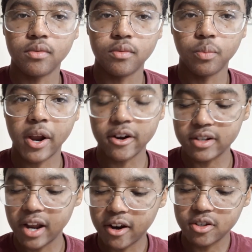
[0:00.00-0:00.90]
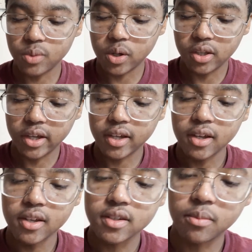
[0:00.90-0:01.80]
wear and tear to her, like
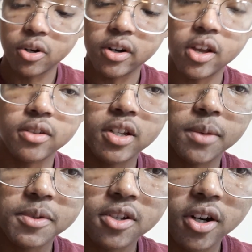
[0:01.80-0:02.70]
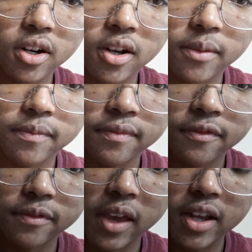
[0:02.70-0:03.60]
some of her nail tips are
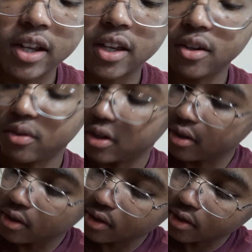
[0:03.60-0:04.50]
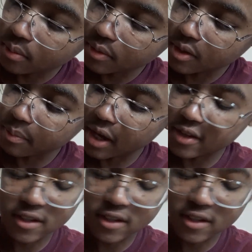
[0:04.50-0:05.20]
fading, or some paint's